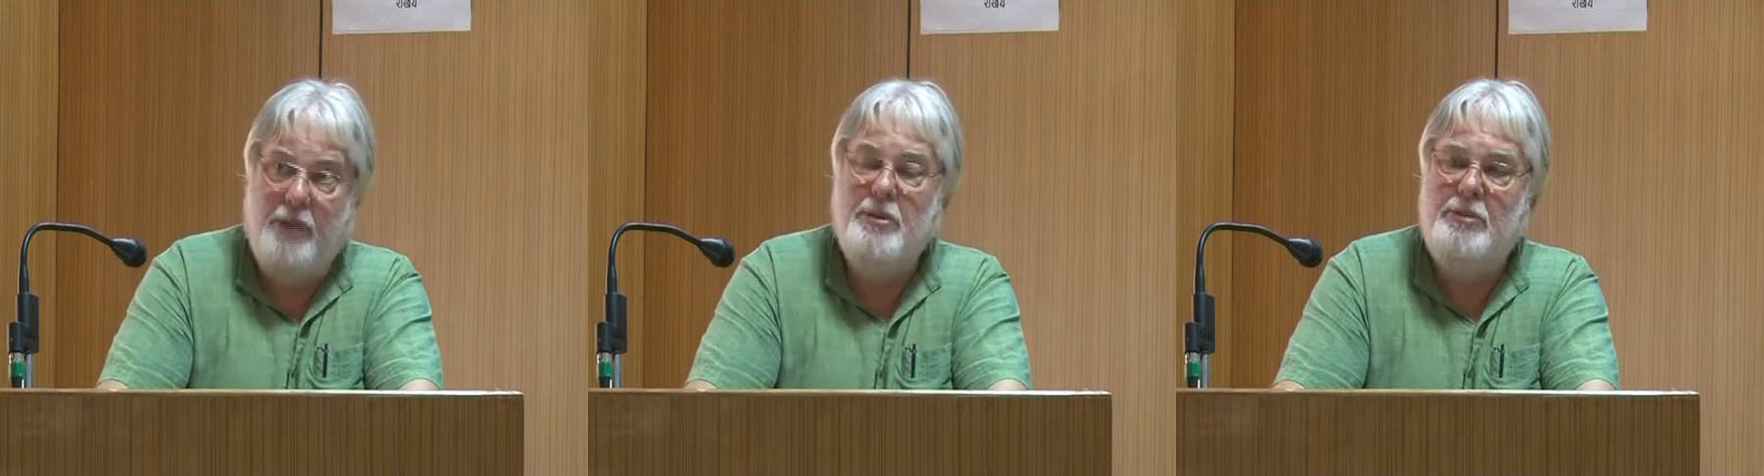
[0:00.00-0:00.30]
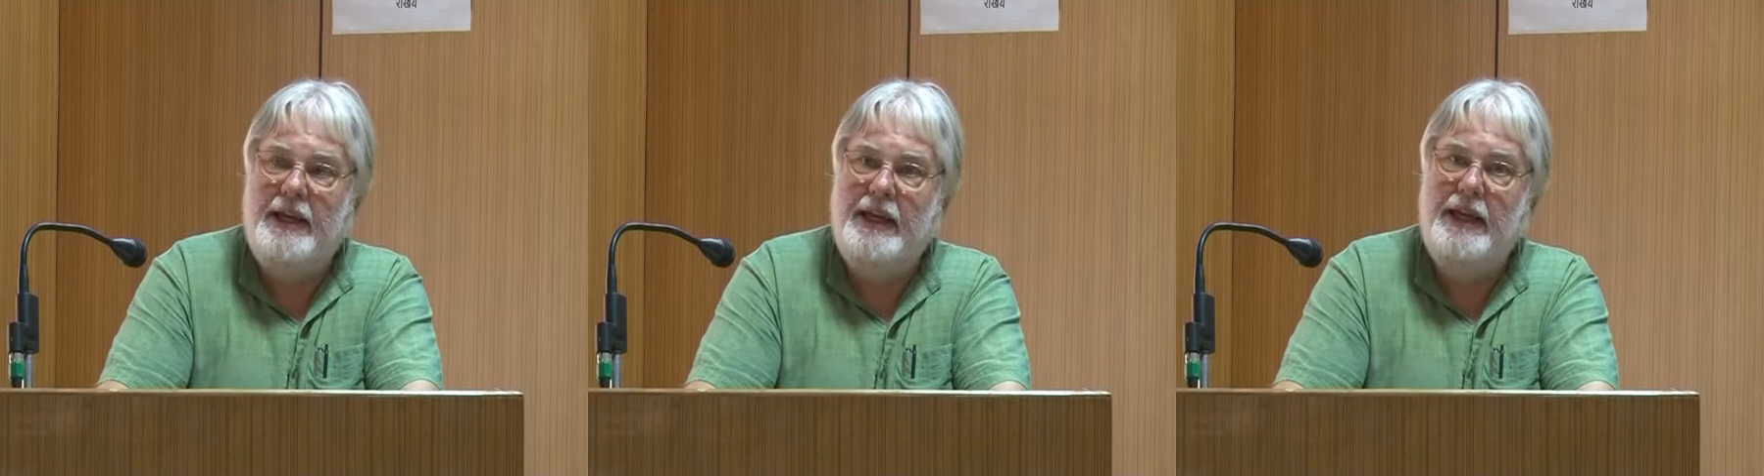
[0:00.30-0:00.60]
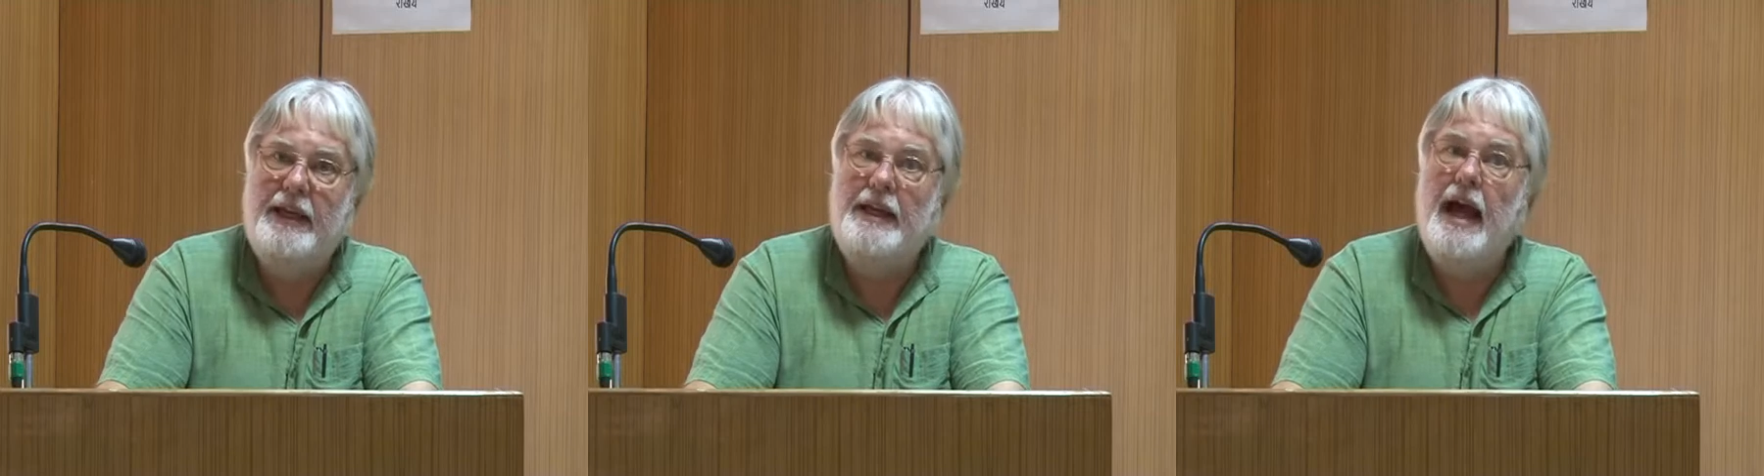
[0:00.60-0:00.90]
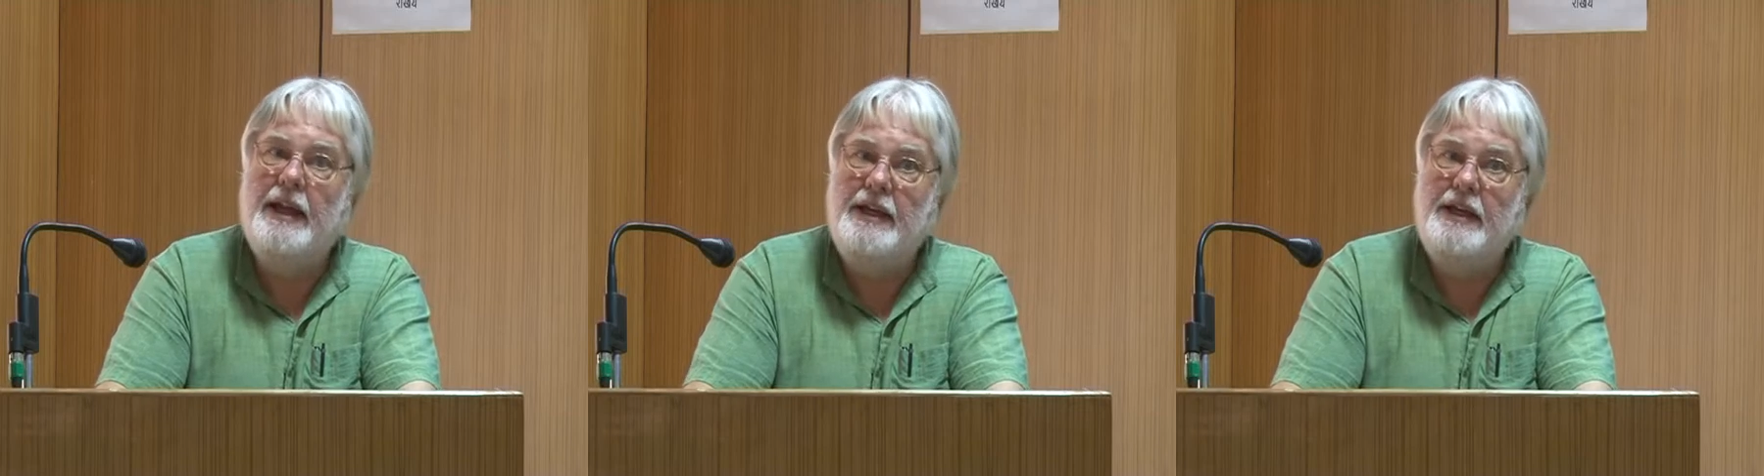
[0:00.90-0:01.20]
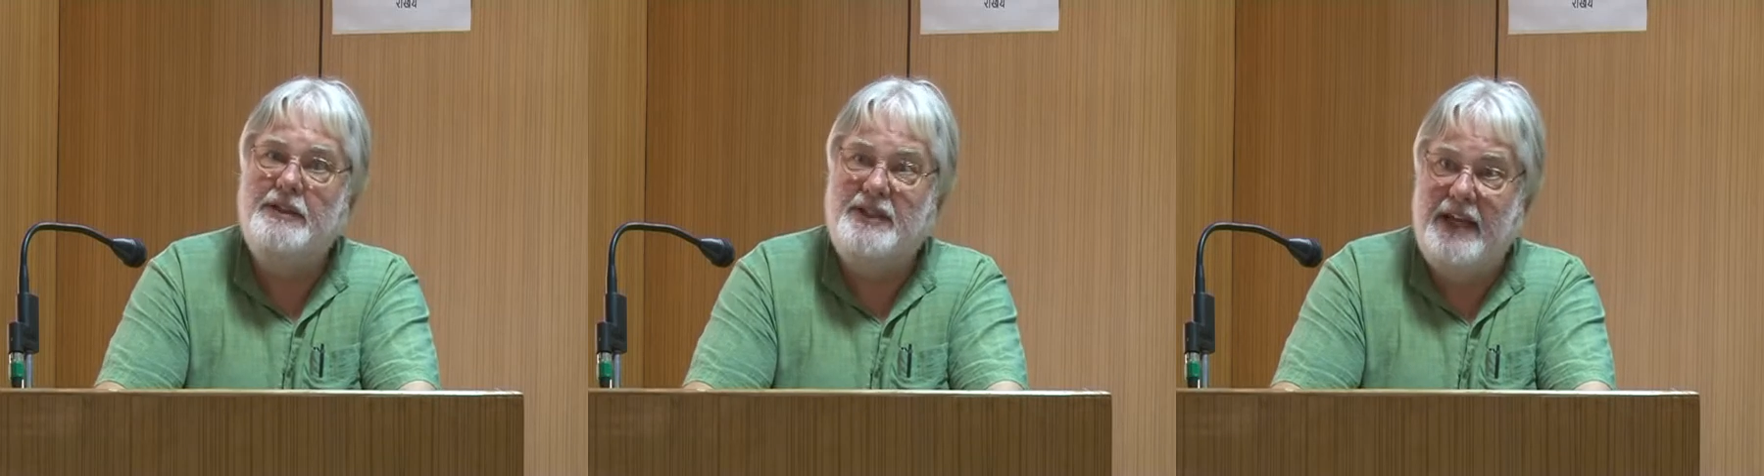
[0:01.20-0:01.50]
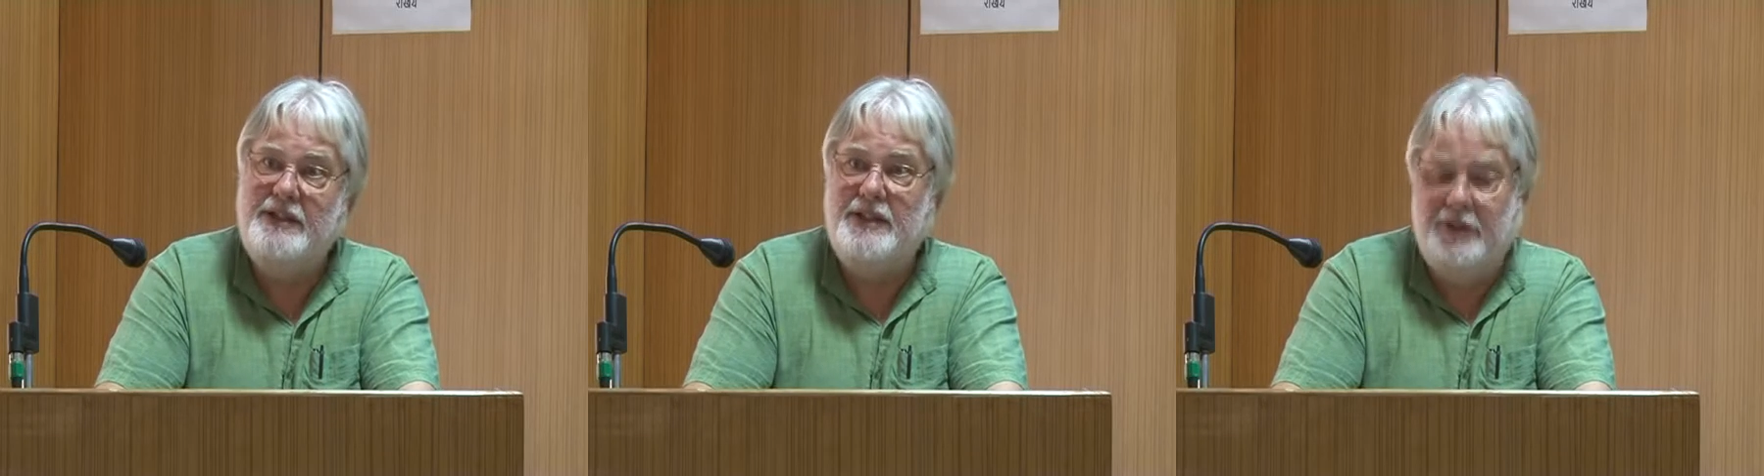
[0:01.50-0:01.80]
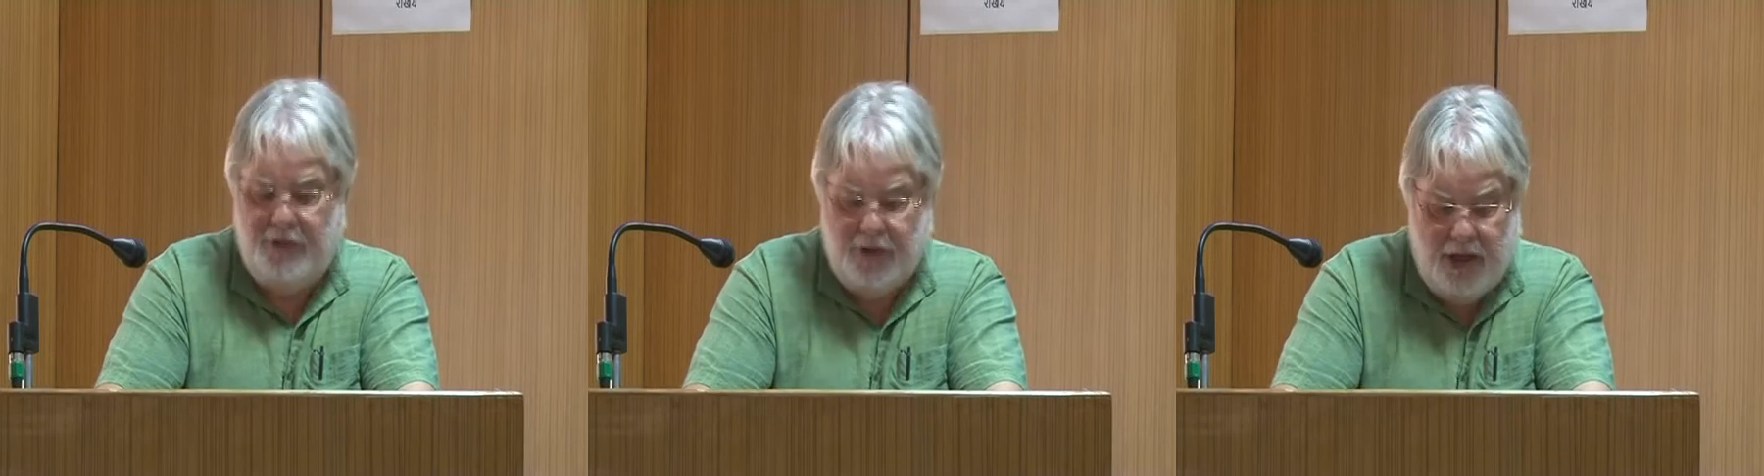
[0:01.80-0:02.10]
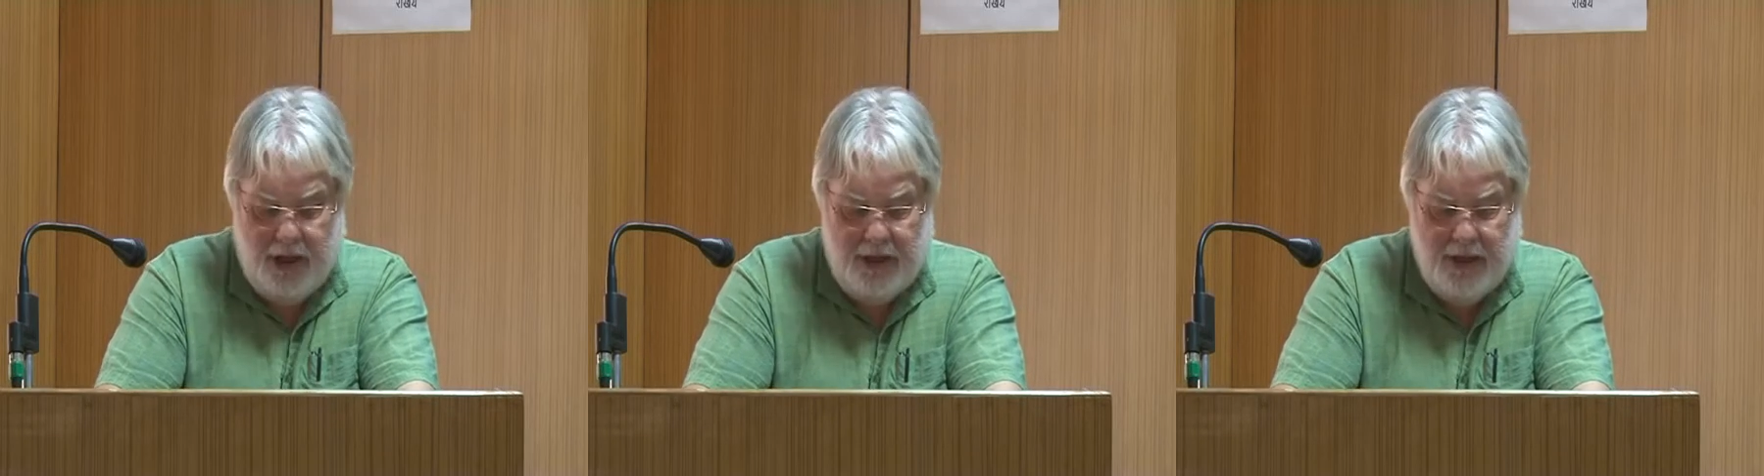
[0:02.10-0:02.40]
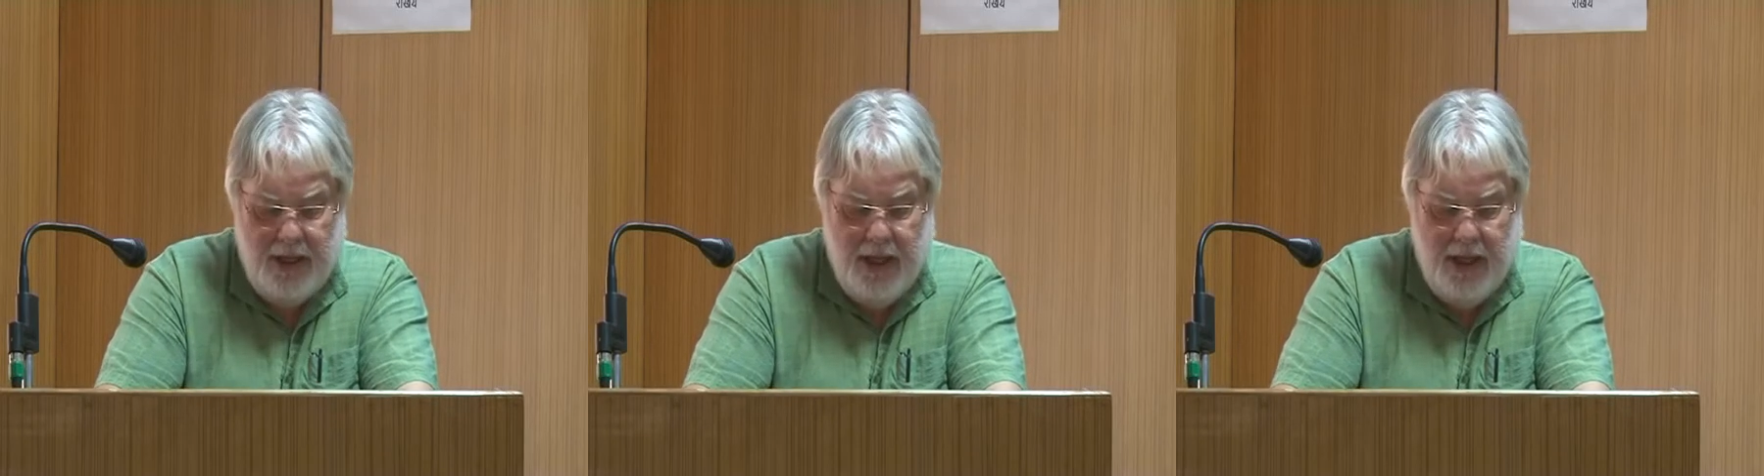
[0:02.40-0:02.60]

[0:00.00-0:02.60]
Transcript: probably in a Gandhian sense, if you like.